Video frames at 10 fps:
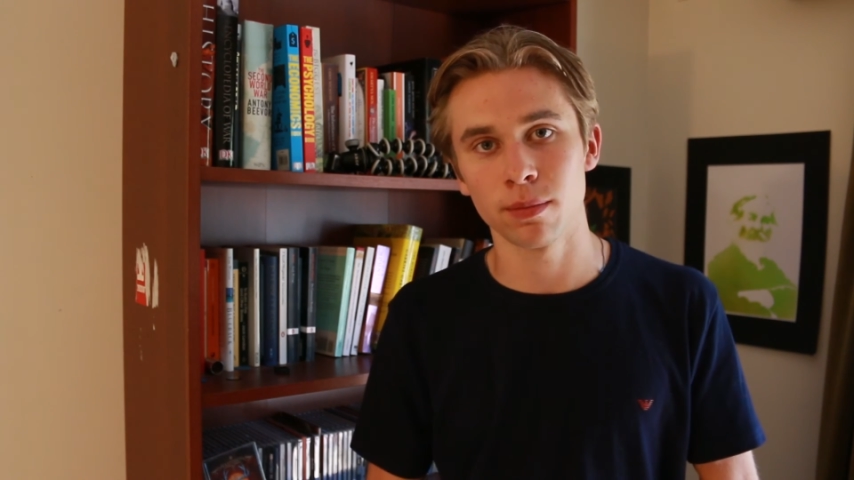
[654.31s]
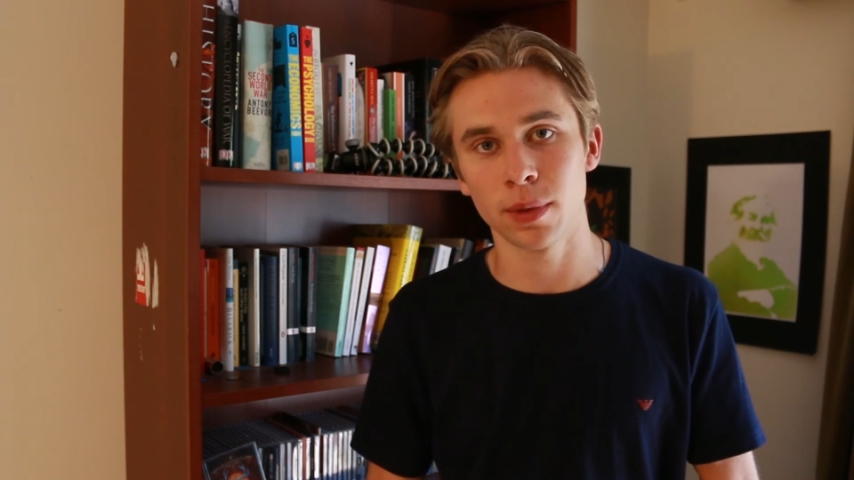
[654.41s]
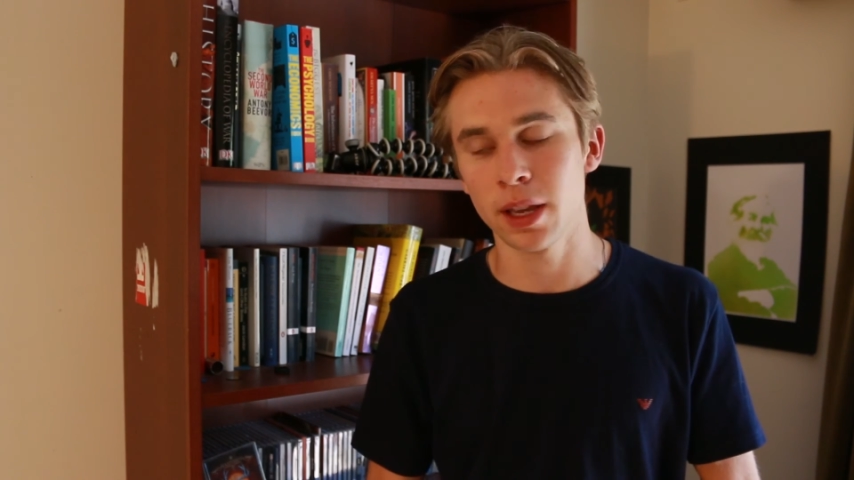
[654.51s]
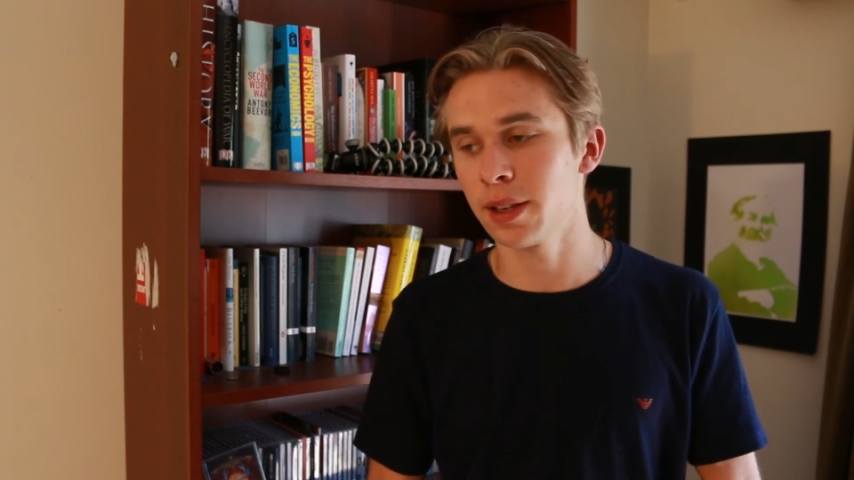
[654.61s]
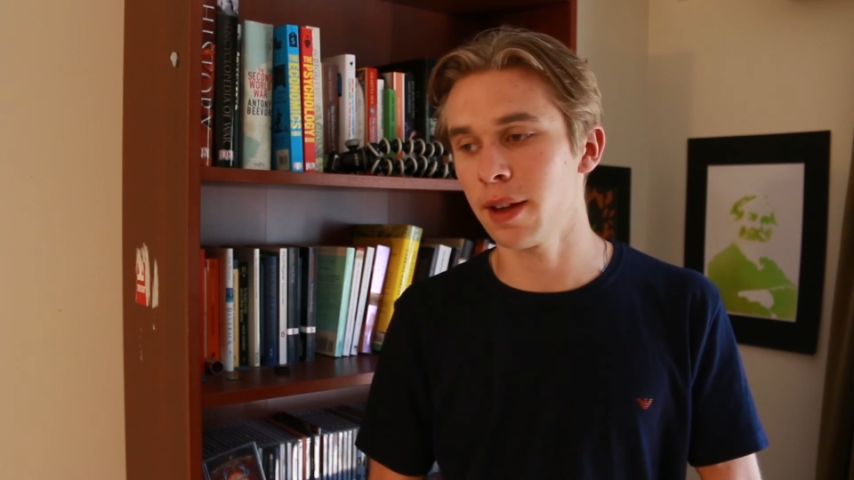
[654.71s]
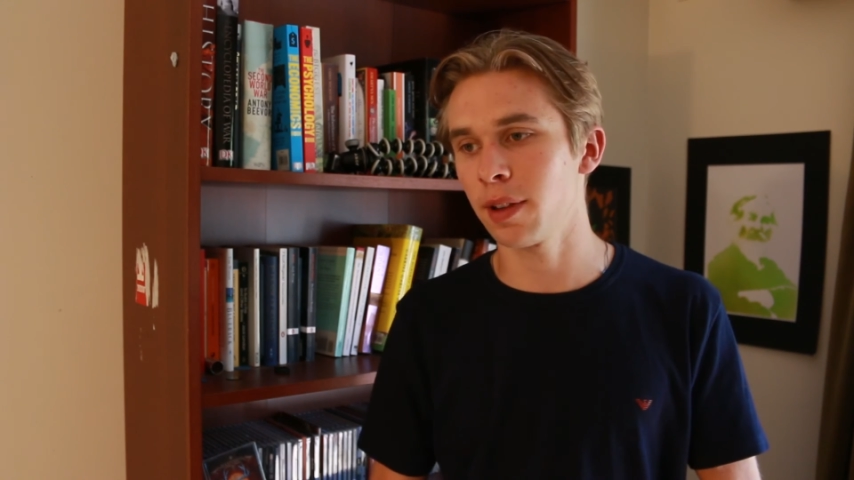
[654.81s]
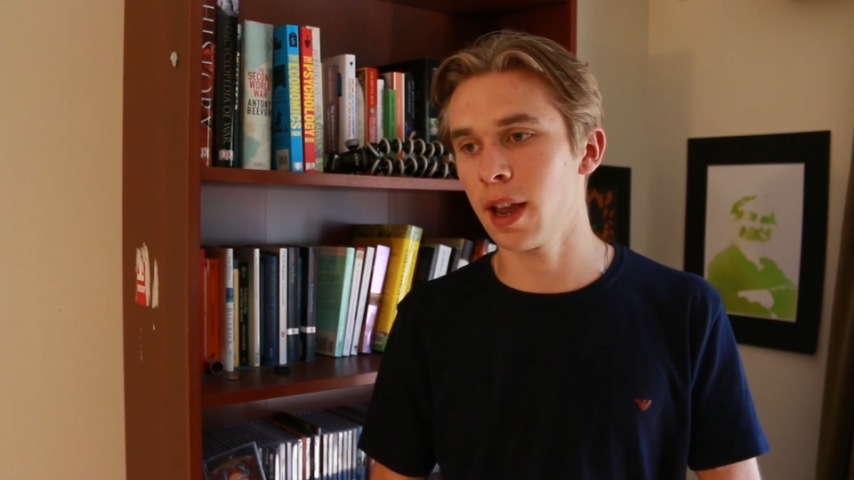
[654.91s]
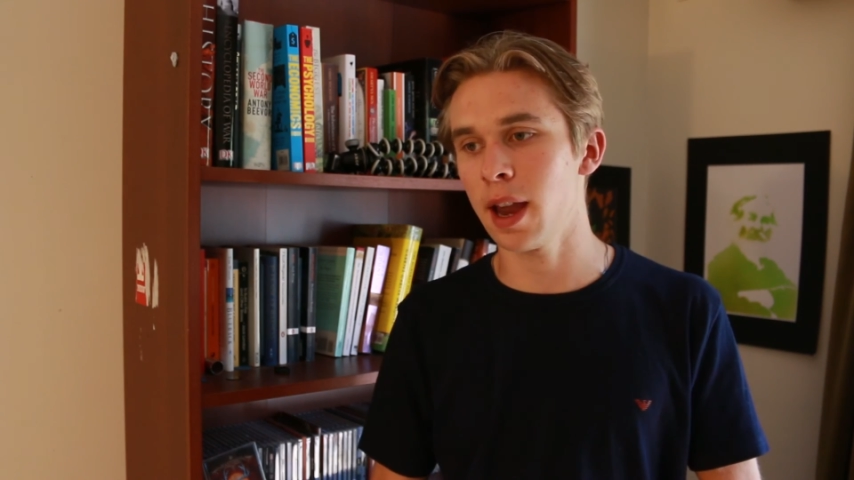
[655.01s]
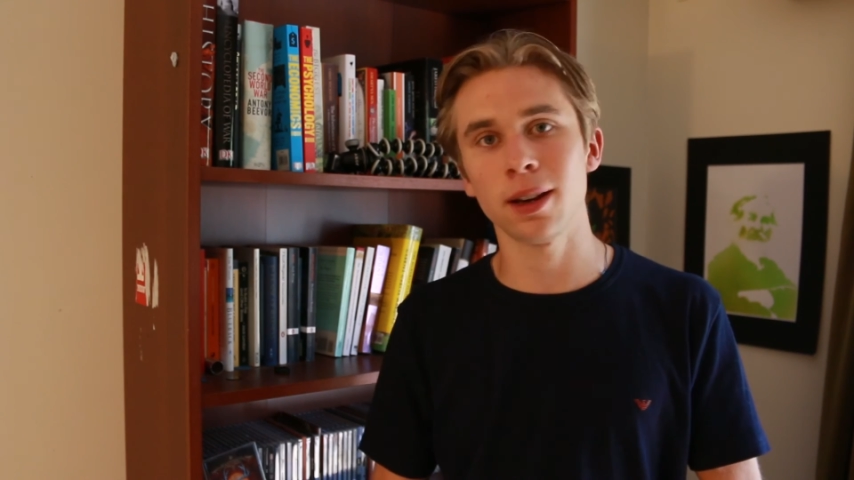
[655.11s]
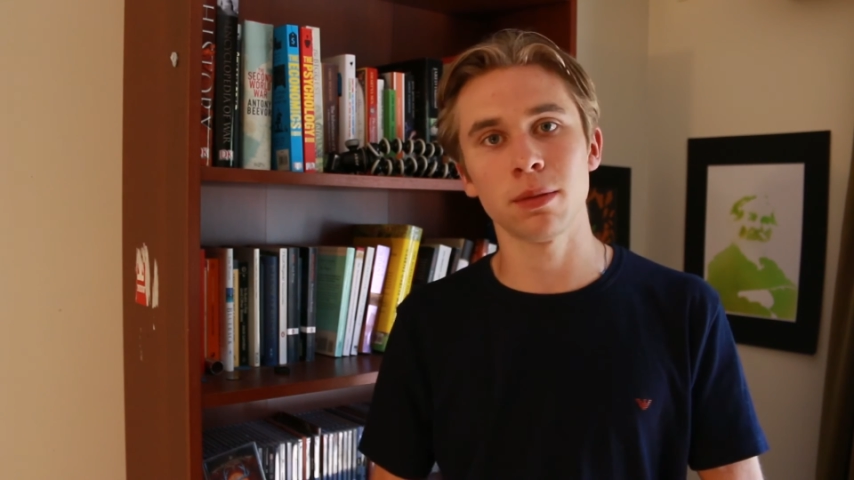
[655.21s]
He's
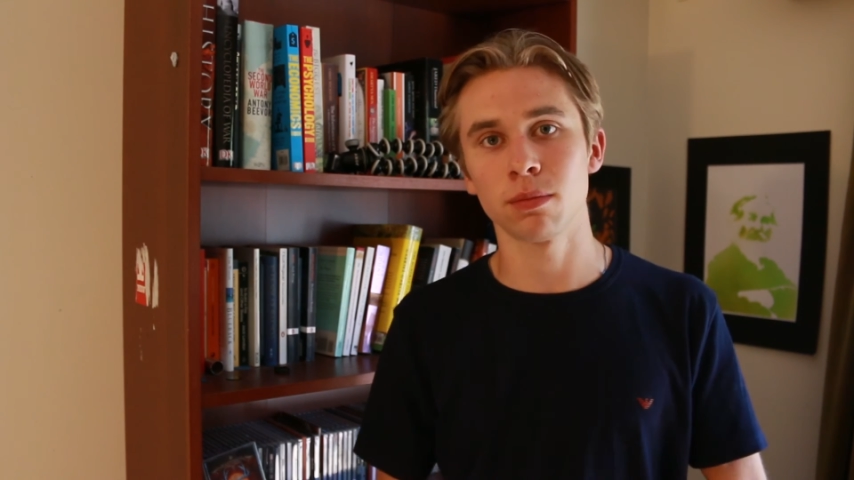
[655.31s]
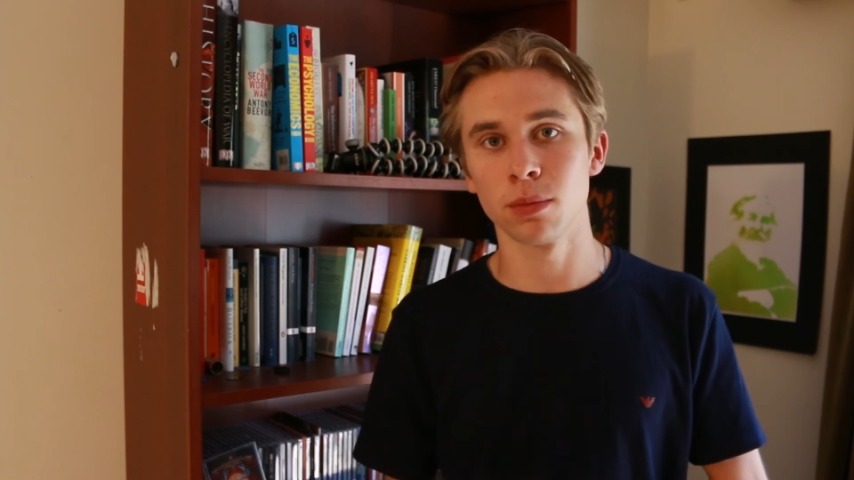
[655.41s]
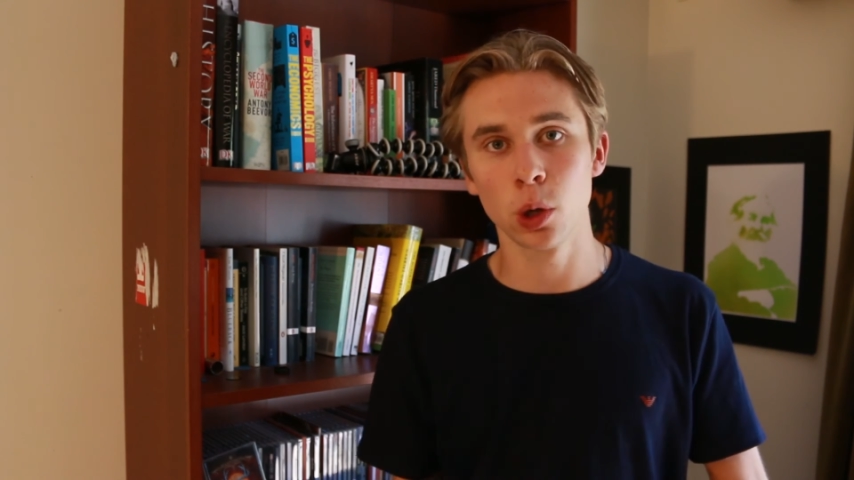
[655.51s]
advocating